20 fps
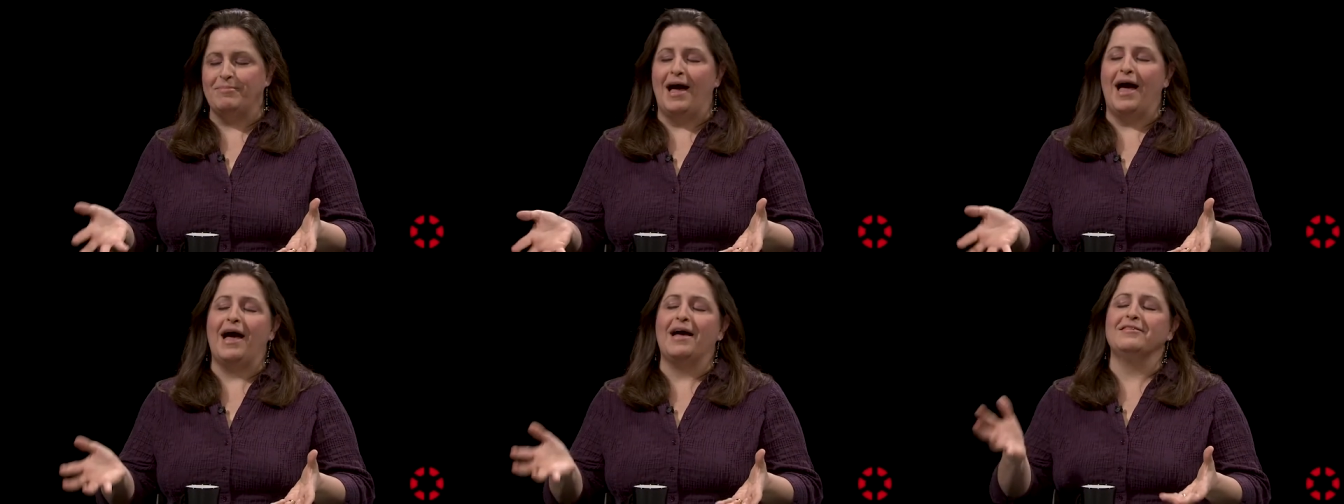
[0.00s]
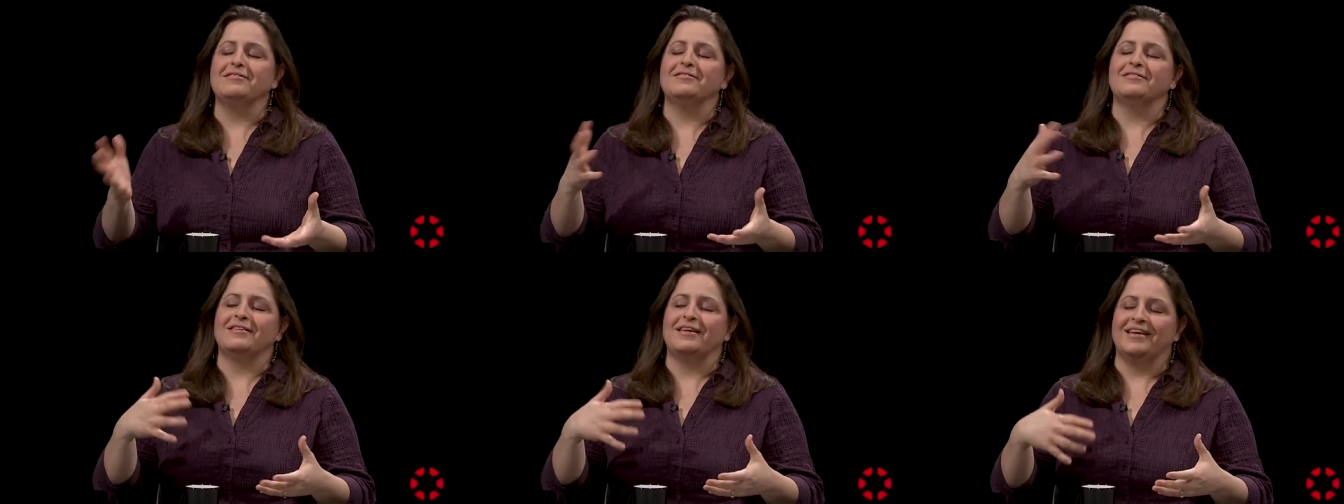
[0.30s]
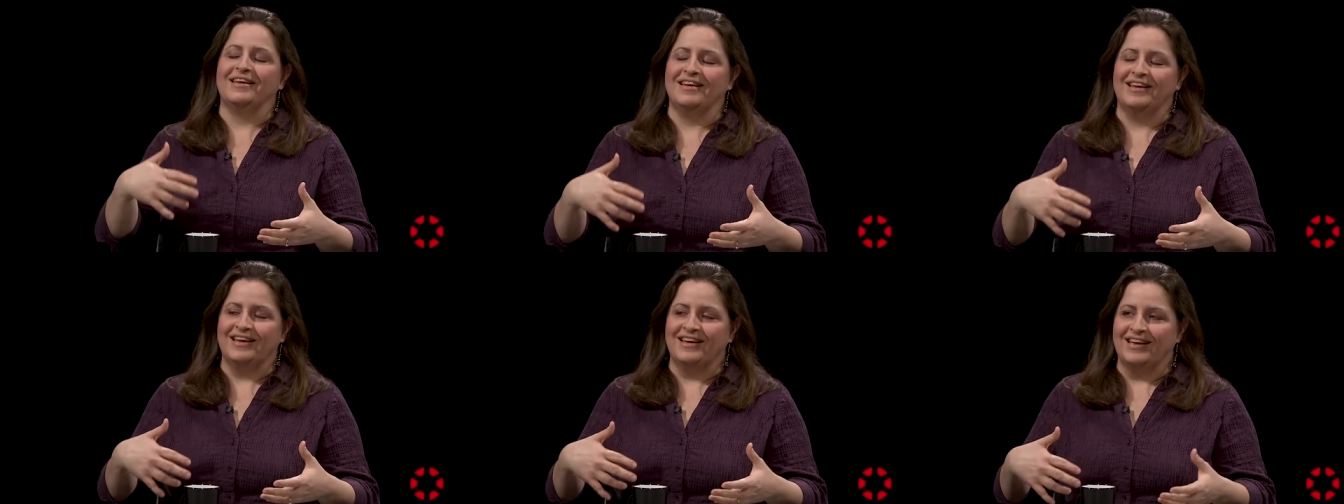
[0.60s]
past
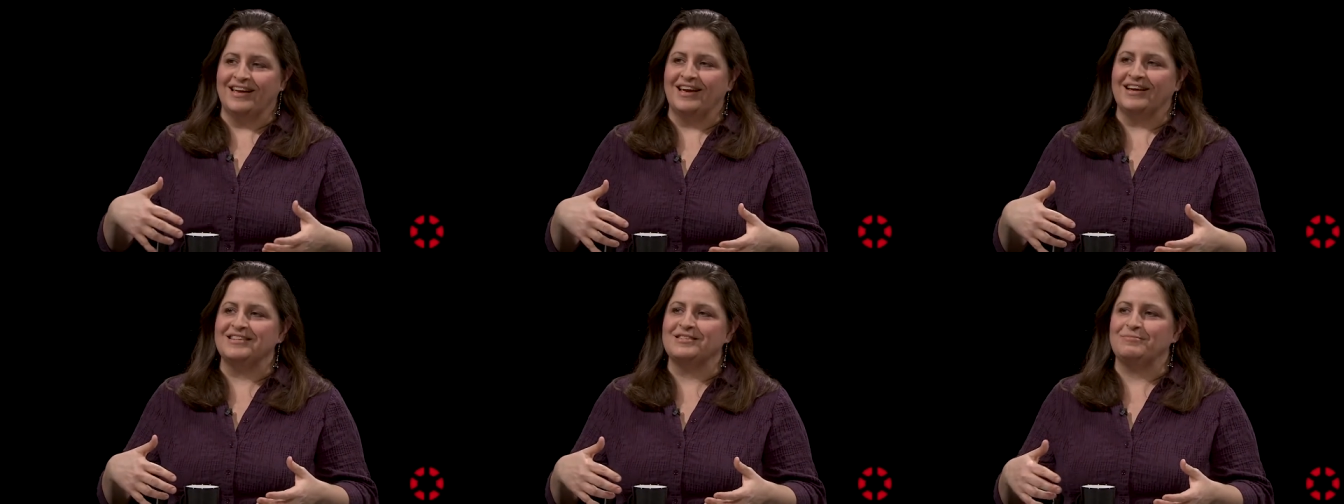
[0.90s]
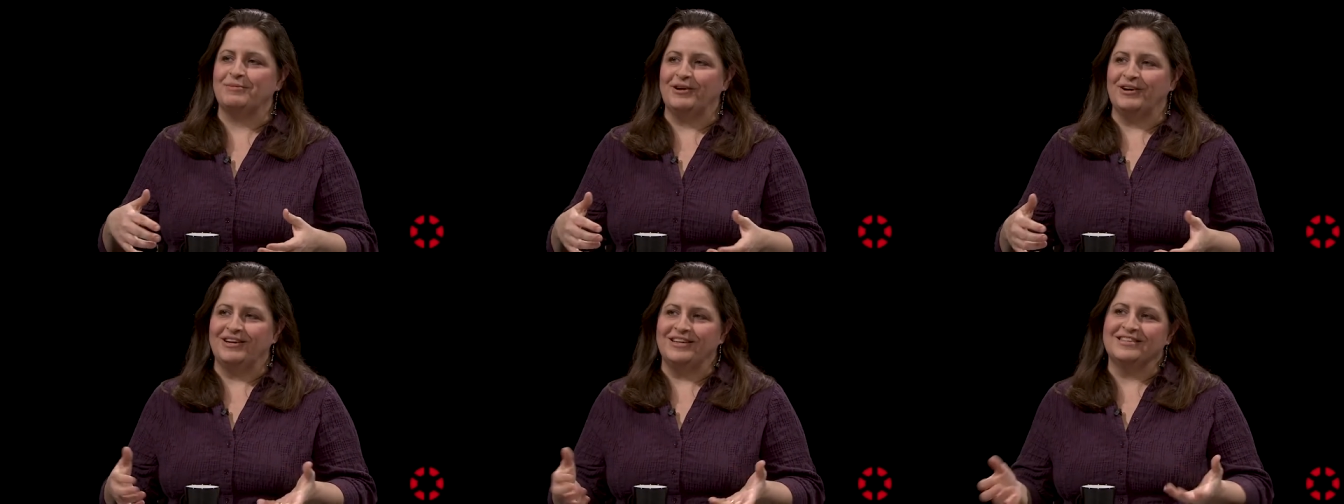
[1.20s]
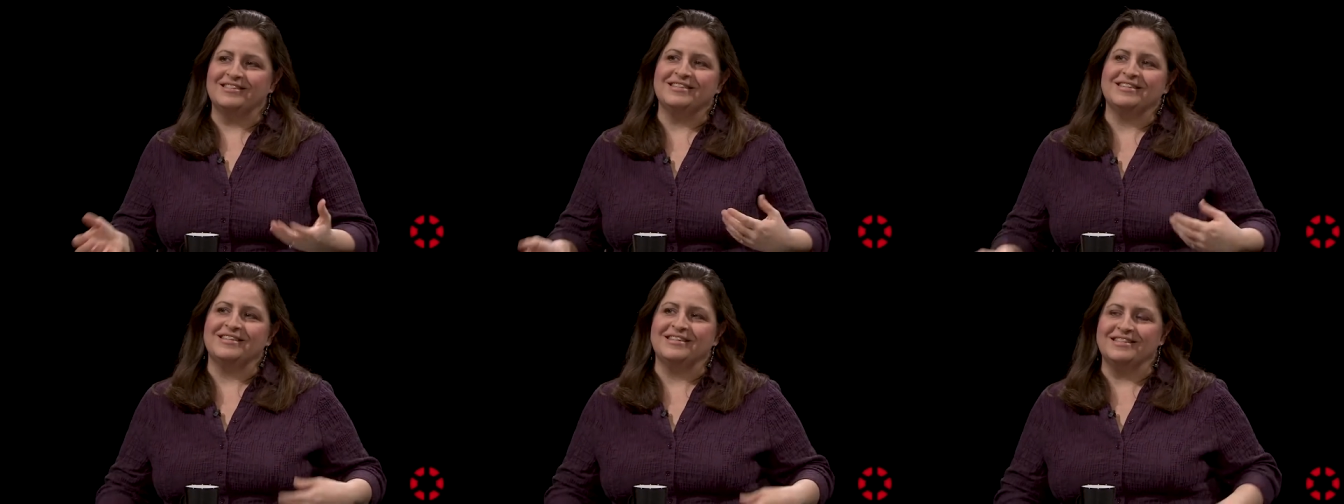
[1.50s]

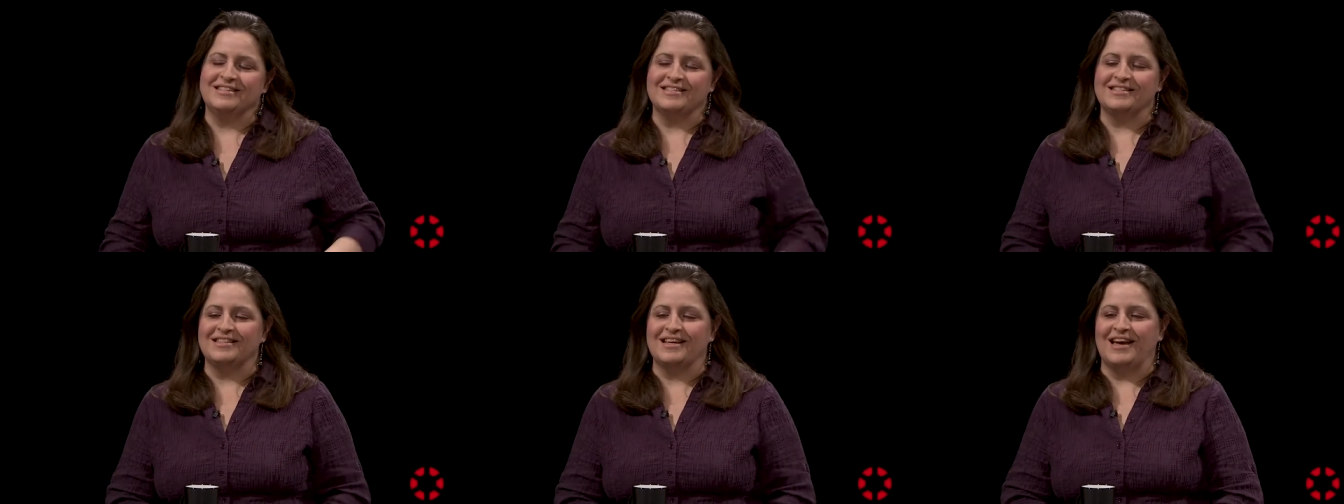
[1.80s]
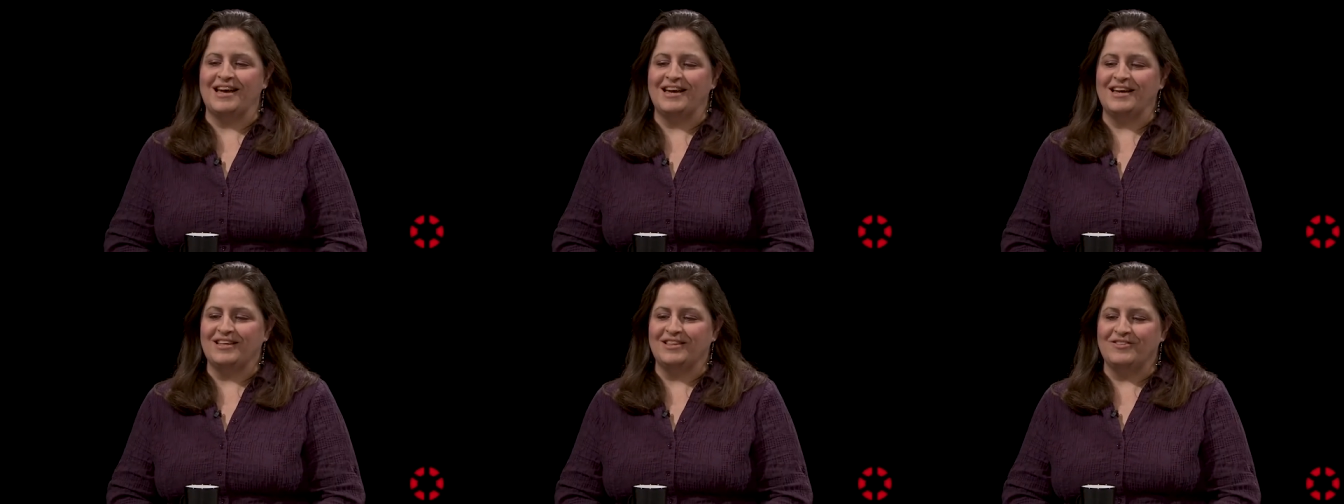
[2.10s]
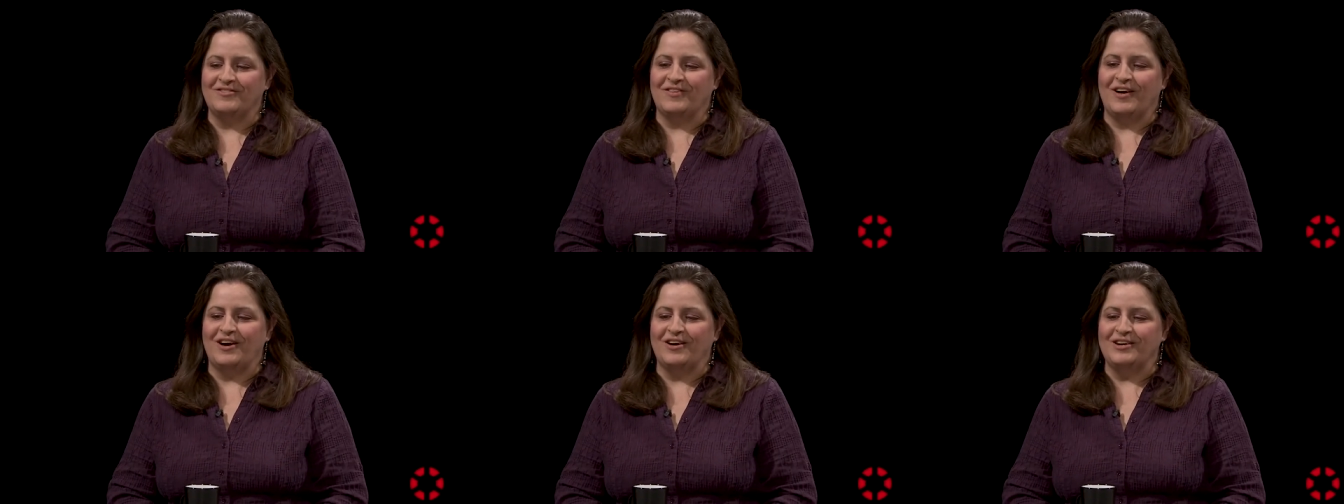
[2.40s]
experiences uh,
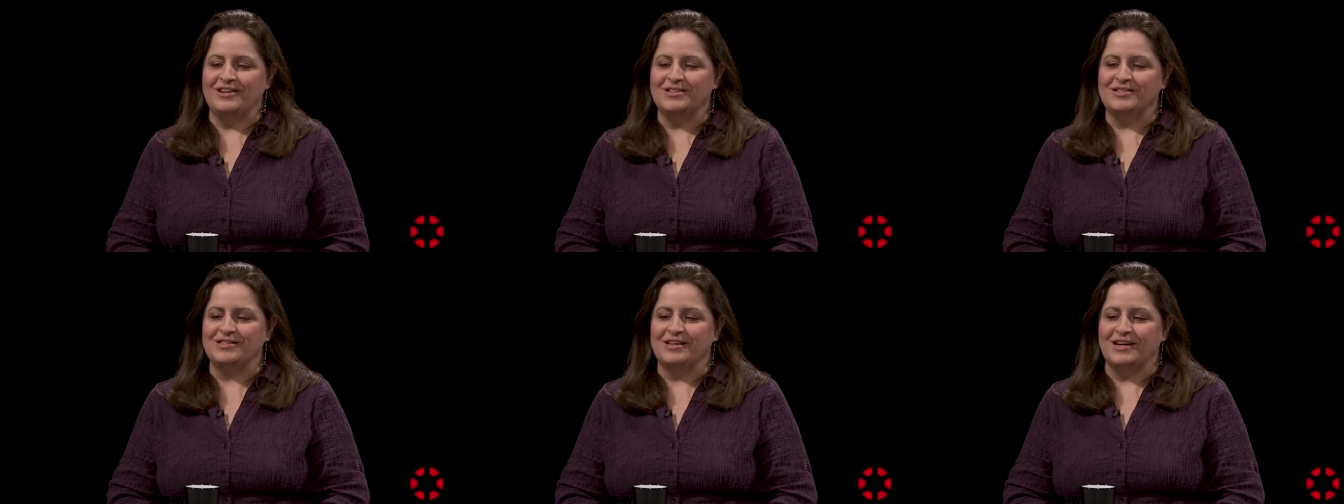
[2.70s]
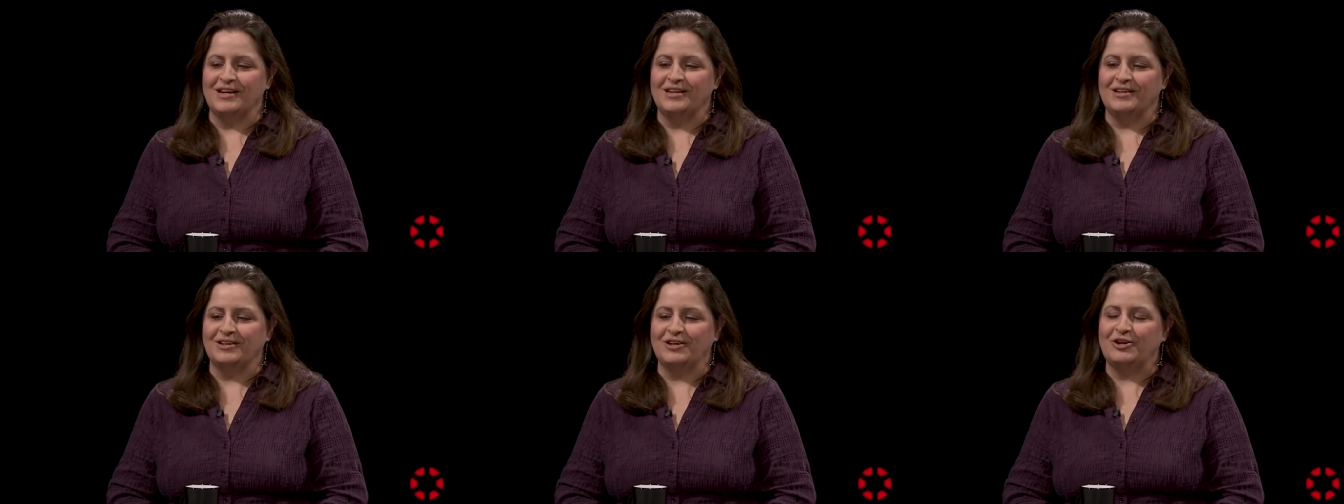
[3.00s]
as far as uh,